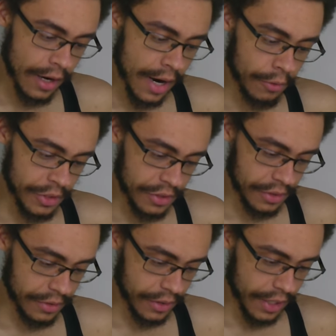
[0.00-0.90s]
All right, what's
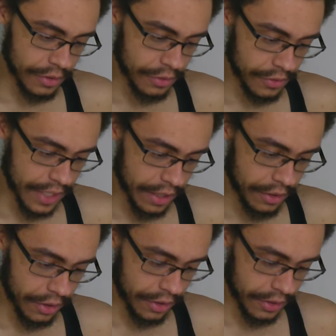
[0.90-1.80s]
your. All right, so the
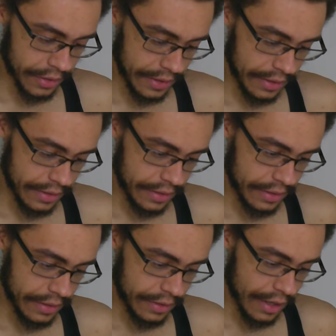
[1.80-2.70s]
second hook.
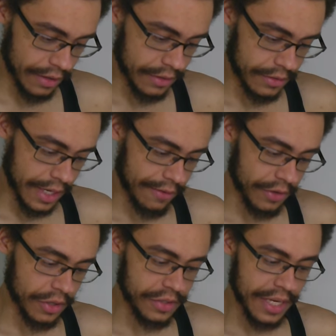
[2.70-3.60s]
Now the second
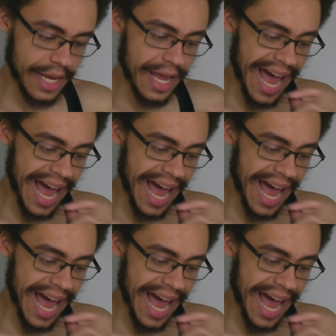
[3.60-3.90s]
verse.